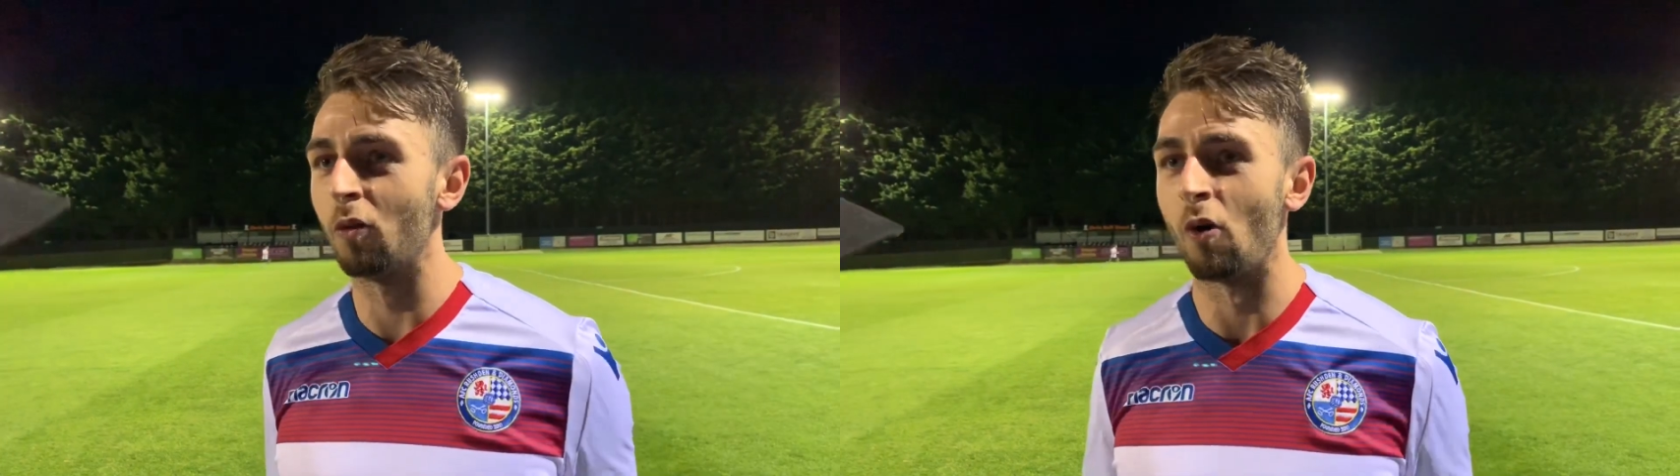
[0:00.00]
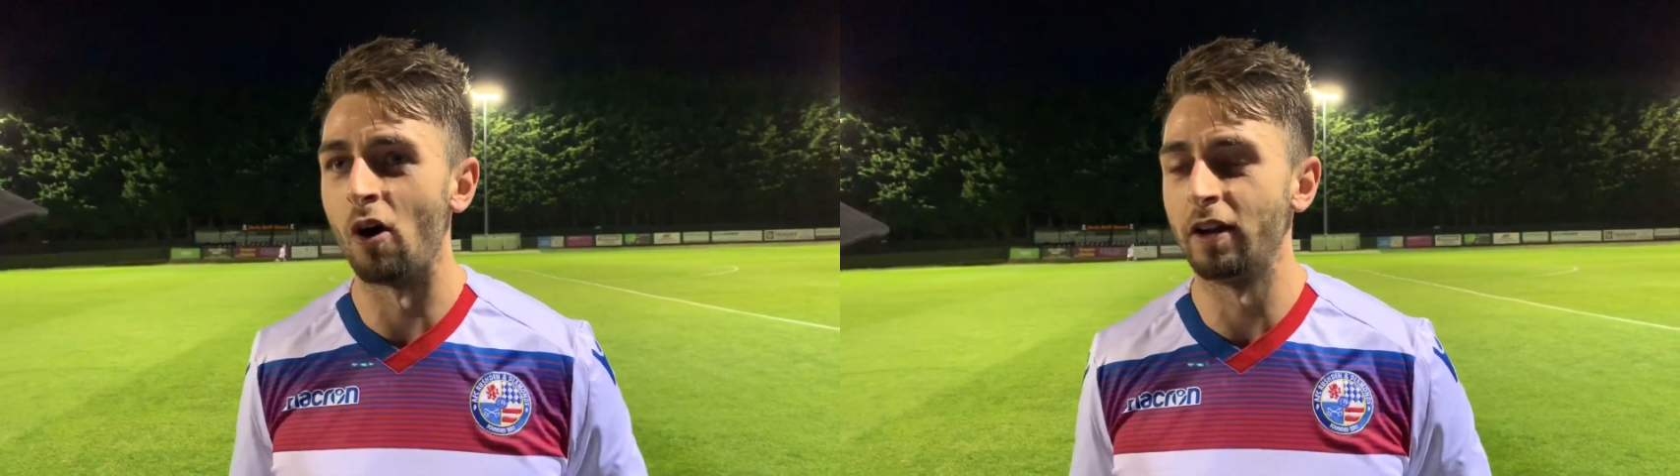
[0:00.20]

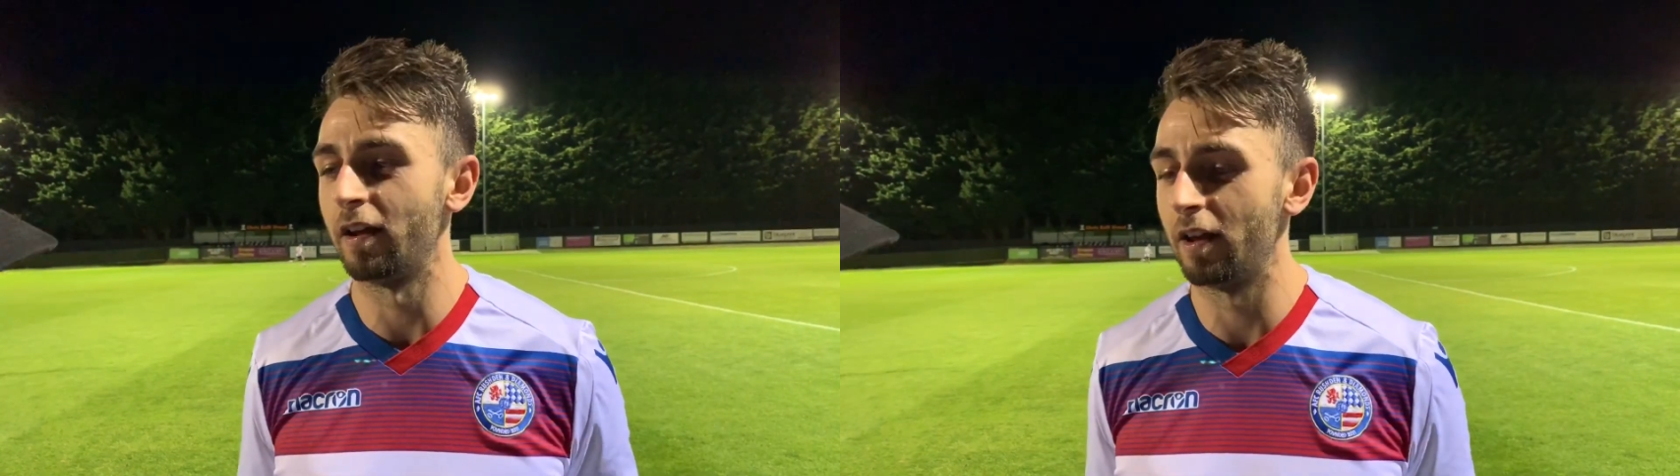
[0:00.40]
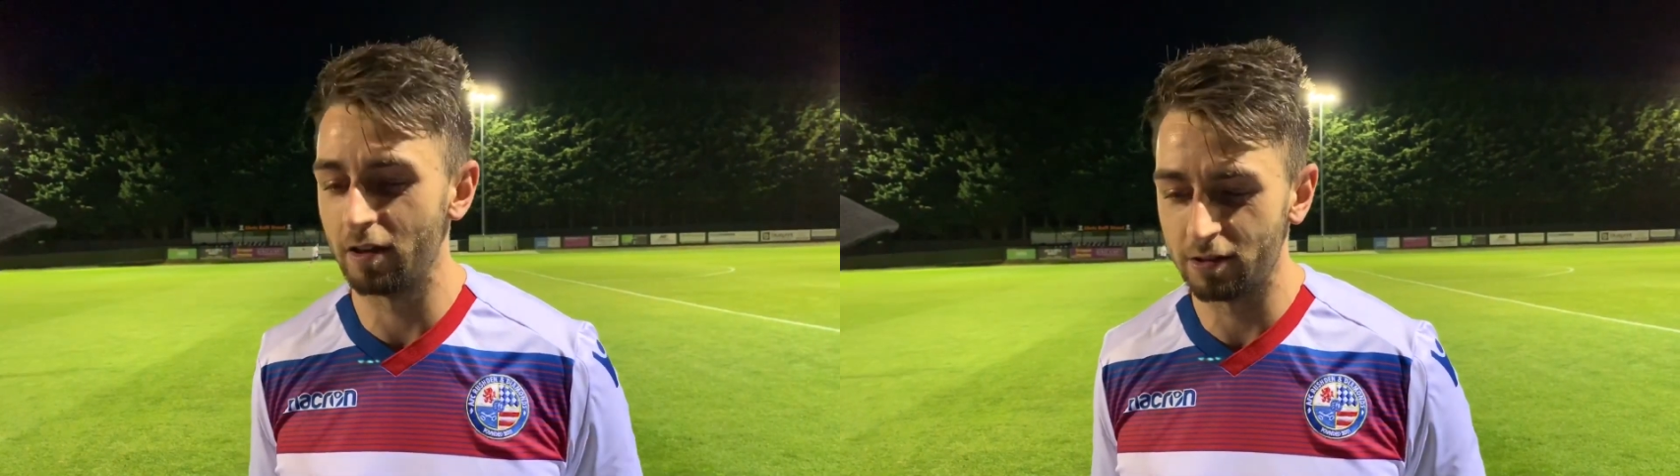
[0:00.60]
wide,
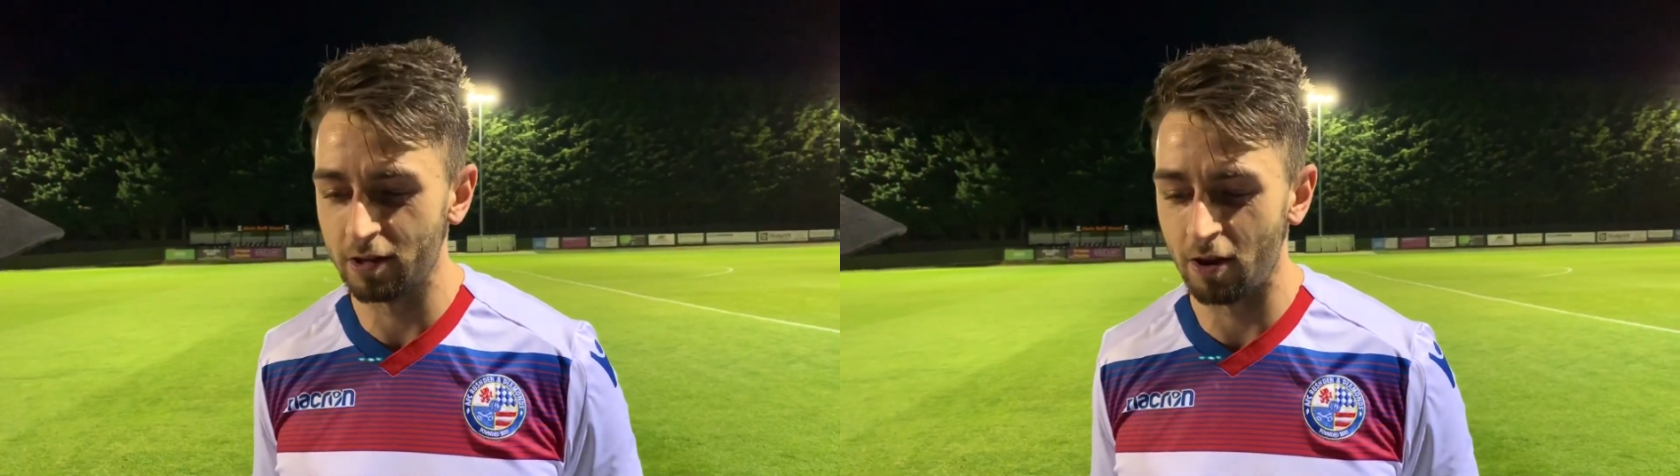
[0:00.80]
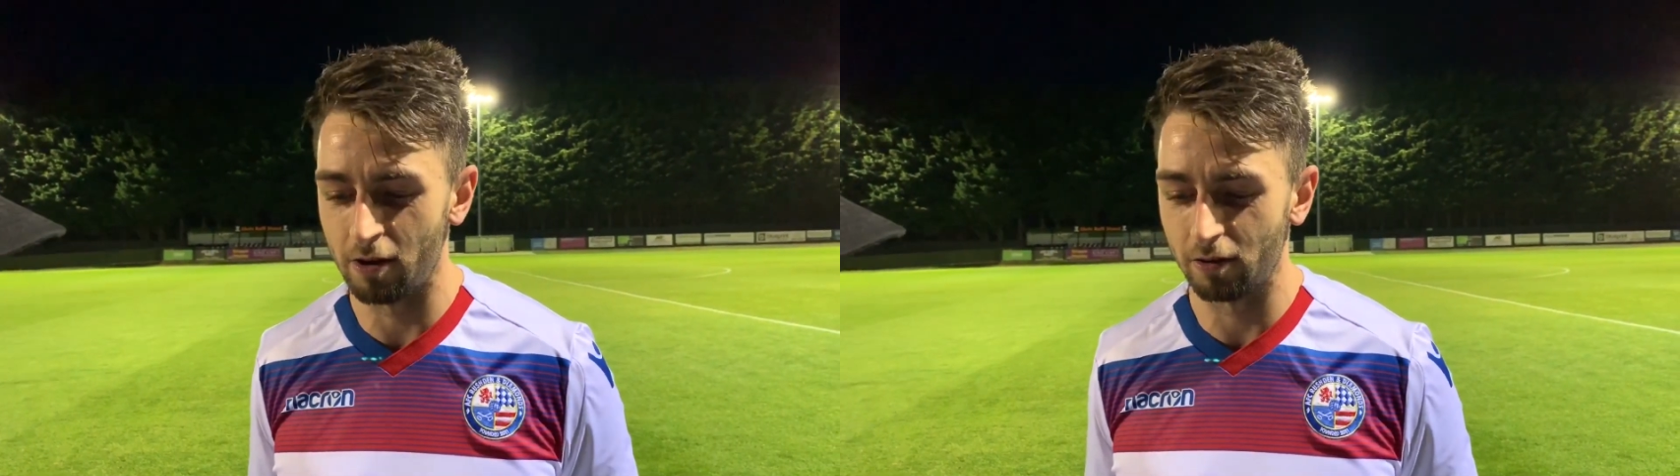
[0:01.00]

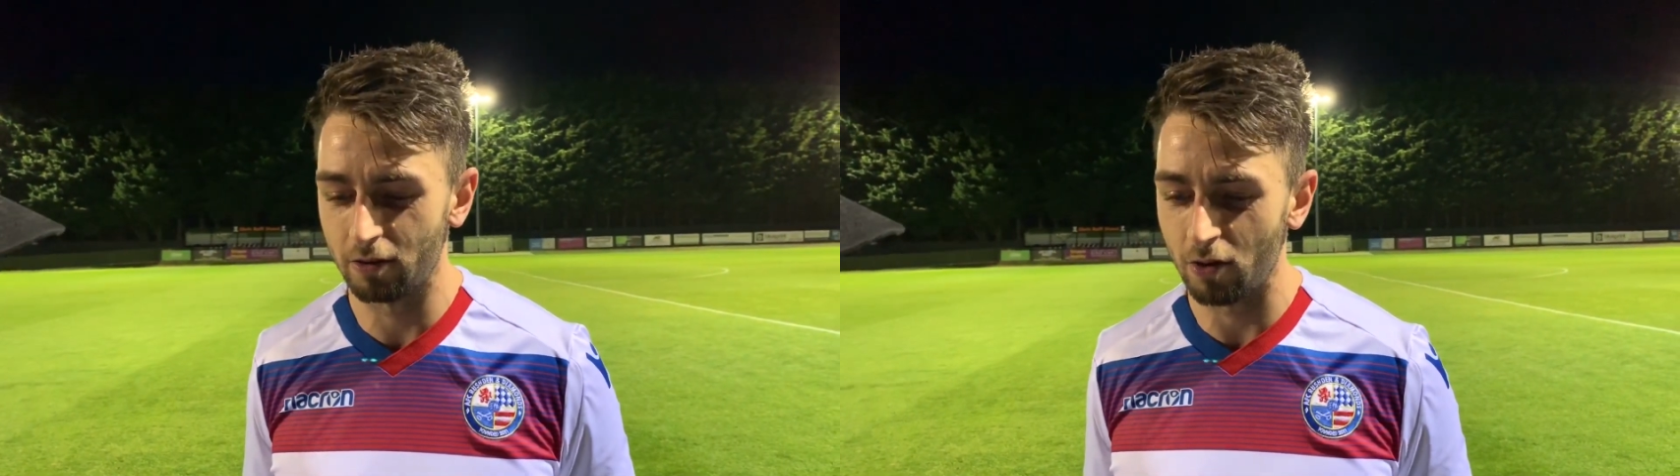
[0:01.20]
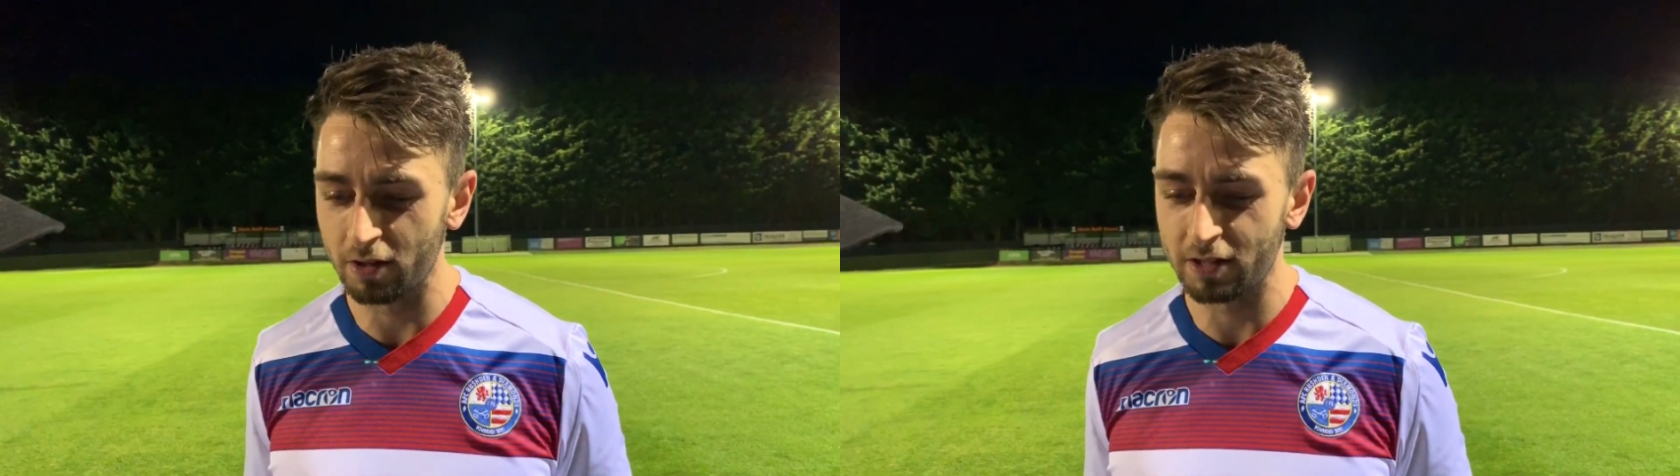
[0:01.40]
so
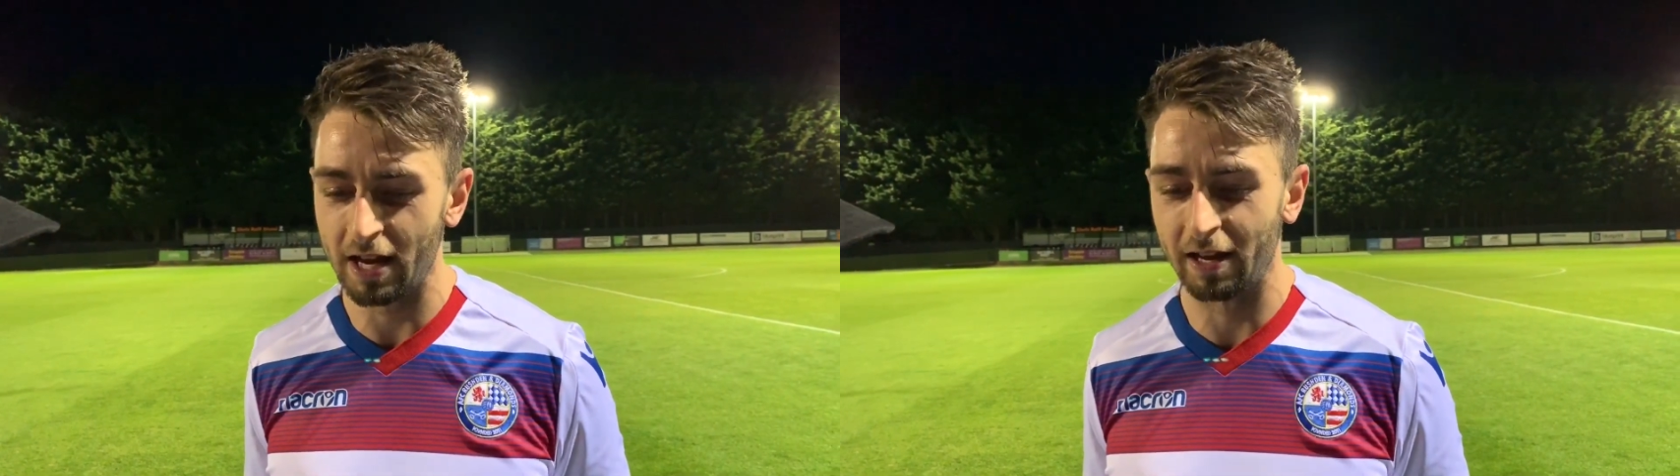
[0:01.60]
quite attacking